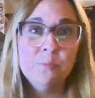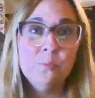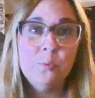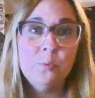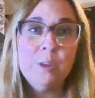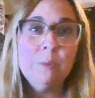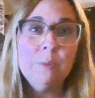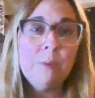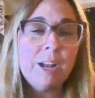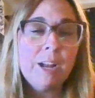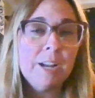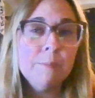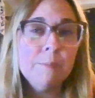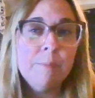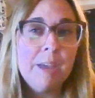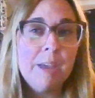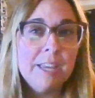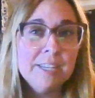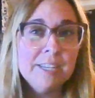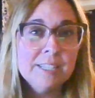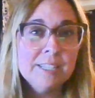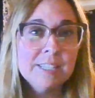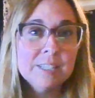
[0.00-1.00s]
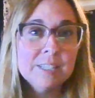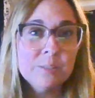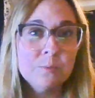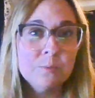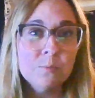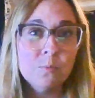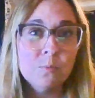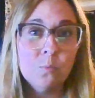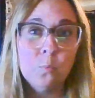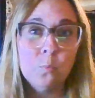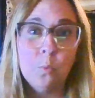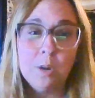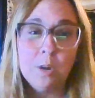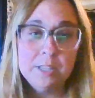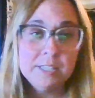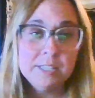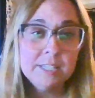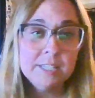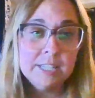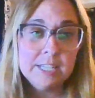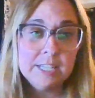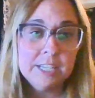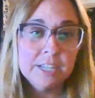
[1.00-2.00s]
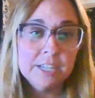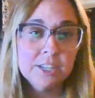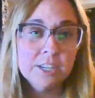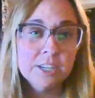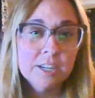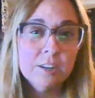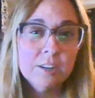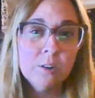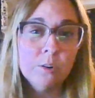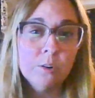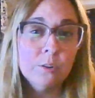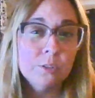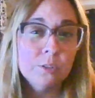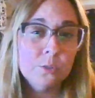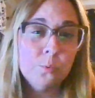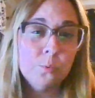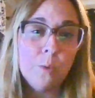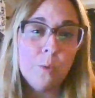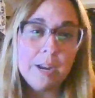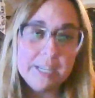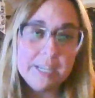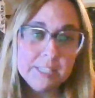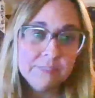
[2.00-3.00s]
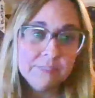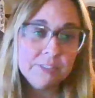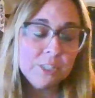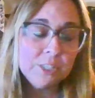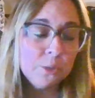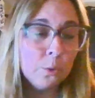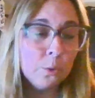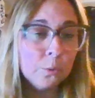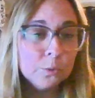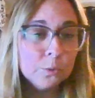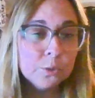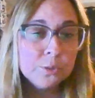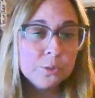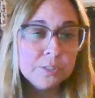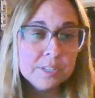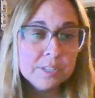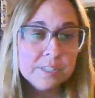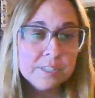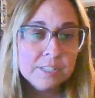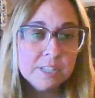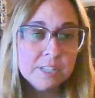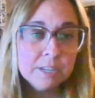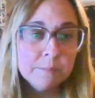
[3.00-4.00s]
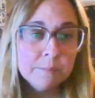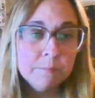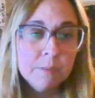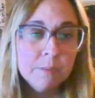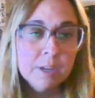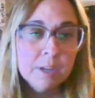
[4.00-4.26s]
We recommend once a year, twice if it's an older system,